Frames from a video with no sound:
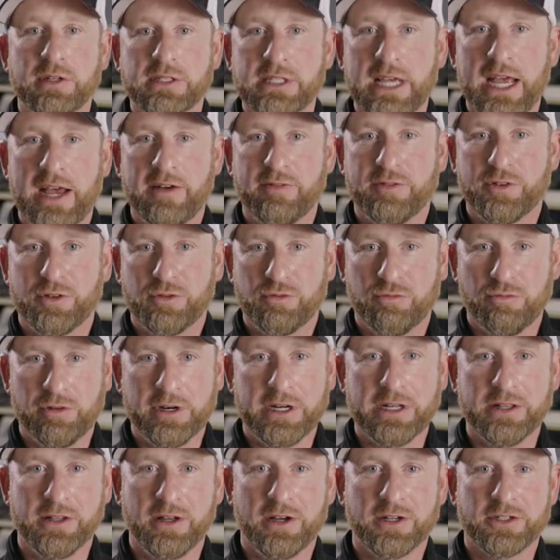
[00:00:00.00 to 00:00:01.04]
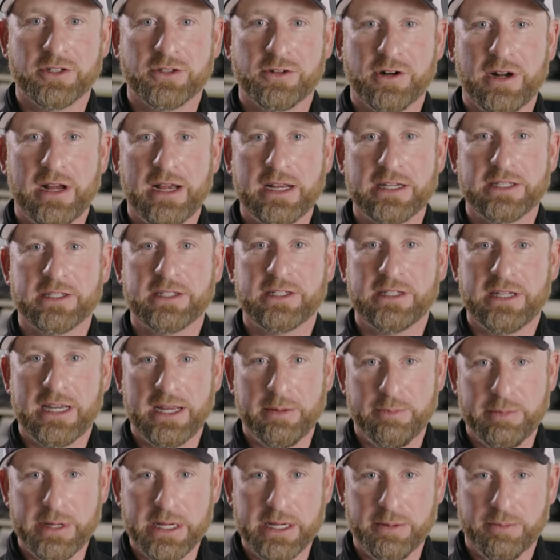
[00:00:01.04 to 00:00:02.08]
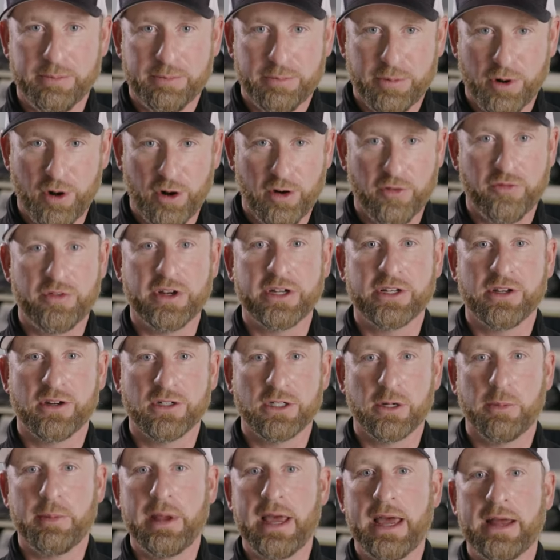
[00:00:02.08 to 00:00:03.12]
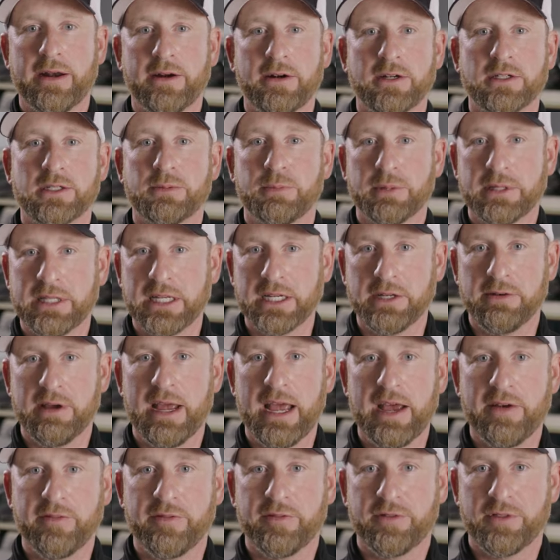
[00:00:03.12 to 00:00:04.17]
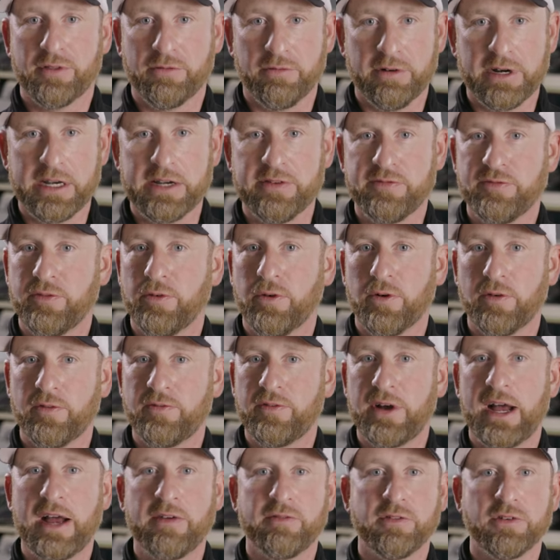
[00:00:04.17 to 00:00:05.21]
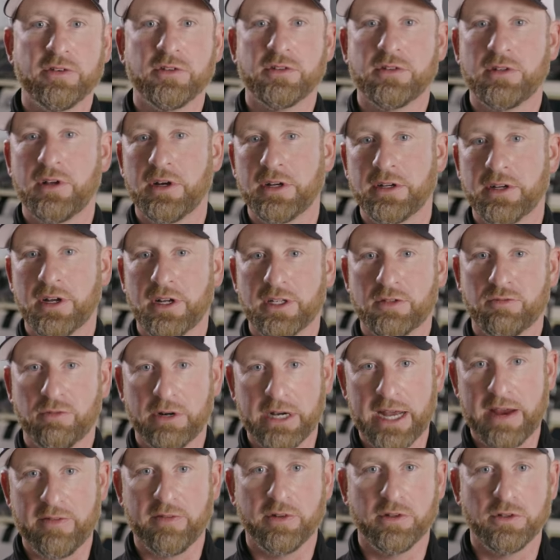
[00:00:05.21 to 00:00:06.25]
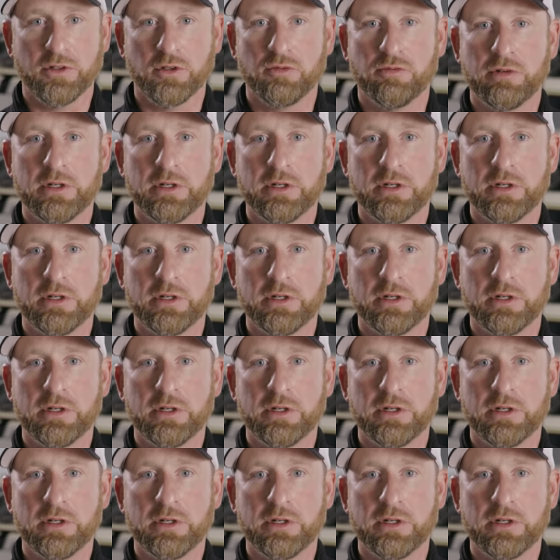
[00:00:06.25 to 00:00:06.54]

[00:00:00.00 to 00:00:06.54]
is have 20 lug strikes and be perfect on your patterns, but then you have three, four, five loose lug nuts where you have a loose